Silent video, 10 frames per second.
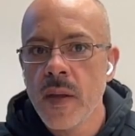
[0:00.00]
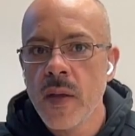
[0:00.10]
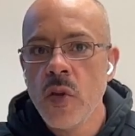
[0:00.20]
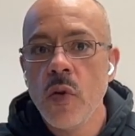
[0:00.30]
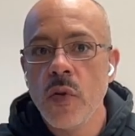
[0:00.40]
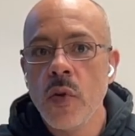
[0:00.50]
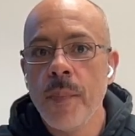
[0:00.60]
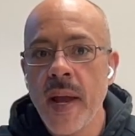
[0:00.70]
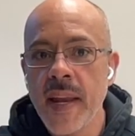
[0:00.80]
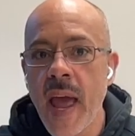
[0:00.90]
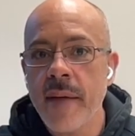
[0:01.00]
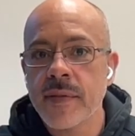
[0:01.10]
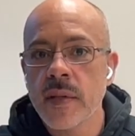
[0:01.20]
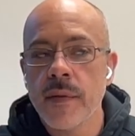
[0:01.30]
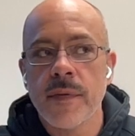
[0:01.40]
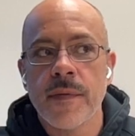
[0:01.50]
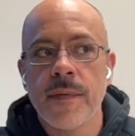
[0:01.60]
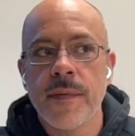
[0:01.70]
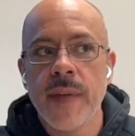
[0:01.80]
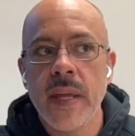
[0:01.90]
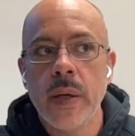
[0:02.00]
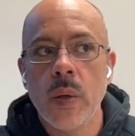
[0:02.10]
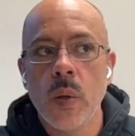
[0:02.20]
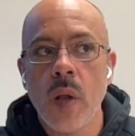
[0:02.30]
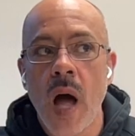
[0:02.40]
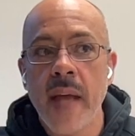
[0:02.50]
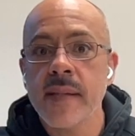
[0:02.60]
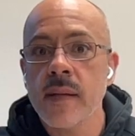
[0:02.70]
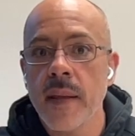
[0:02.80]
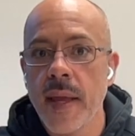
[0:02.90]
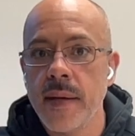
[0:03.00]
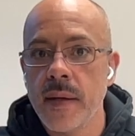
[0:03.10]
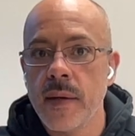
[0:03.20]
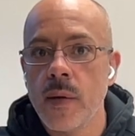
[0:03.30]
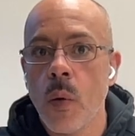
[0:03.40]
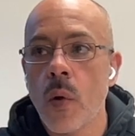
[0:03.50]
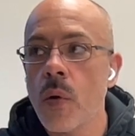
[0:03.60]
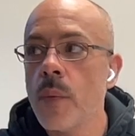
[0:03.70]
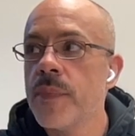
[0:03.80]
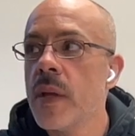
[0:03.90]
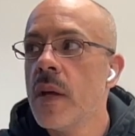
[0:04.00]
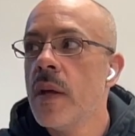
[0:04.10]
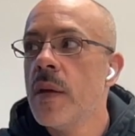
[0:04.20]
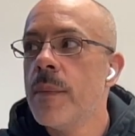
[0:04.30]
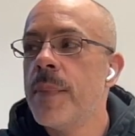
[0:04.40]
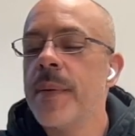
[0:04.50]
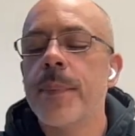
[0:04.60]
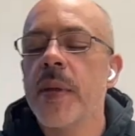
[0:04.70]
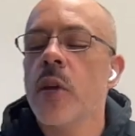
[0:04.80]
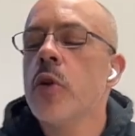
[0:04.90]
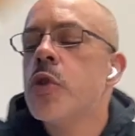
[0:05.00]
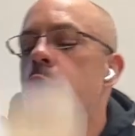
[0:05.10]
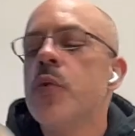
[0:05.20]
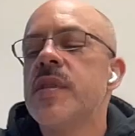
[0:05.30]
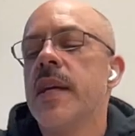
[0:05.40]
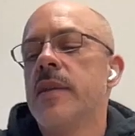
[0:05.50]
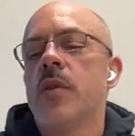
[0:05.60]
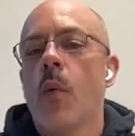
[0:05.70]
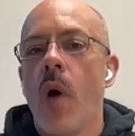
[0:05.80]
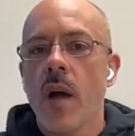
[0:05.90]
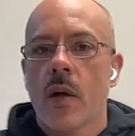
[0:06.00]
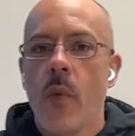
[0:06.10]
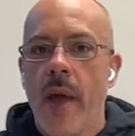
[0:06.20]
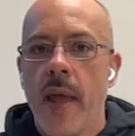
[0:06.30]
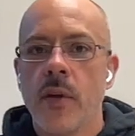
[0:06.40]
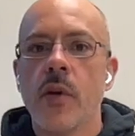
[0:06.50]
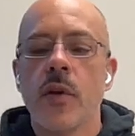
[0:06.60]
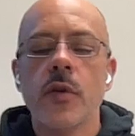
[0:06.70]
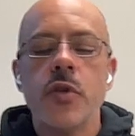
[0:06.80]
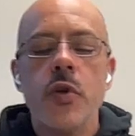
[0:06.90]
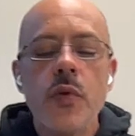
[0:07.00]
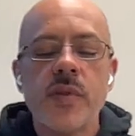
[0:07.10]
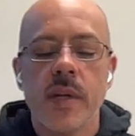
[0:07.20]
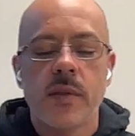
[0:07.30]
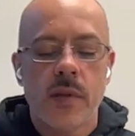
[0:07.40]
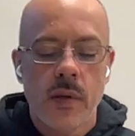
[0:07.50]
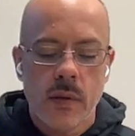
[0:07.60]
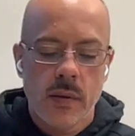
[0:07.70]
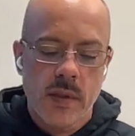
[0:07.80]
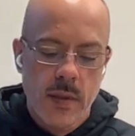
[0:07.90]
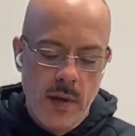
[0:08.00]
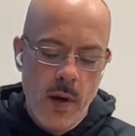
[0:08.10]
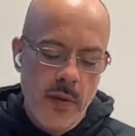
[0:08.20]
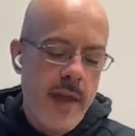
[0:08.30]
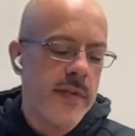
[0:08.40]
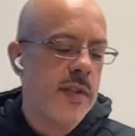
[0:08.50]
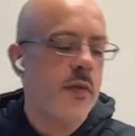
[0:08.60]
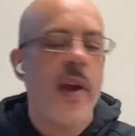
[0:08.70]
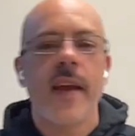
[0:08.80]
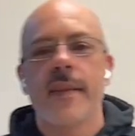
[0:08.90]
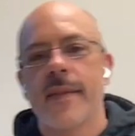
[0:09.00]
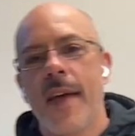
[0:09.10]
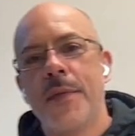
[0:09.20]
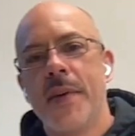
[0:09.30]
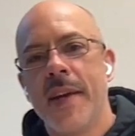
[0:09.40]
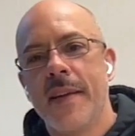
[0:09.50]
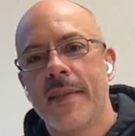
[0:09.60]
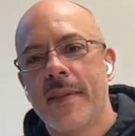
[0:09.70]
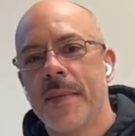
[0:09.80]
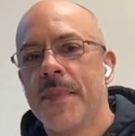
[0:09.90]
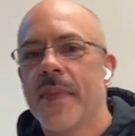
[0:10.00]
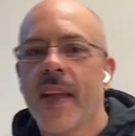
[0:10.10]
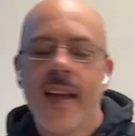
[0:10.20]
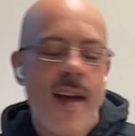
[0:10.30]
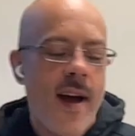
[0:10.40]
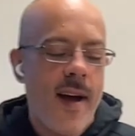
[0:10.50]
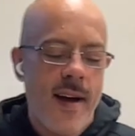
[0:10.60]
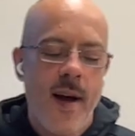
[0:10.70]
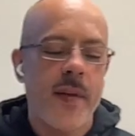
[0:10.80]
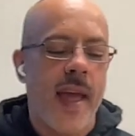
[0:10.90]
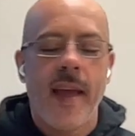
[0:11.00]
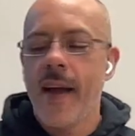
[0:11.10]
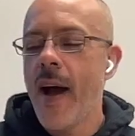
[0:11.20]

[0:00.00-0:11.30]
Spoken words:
You might have to feel isolated, but you're choosing to walk away. You're choosing to you have strength underneath. Okay.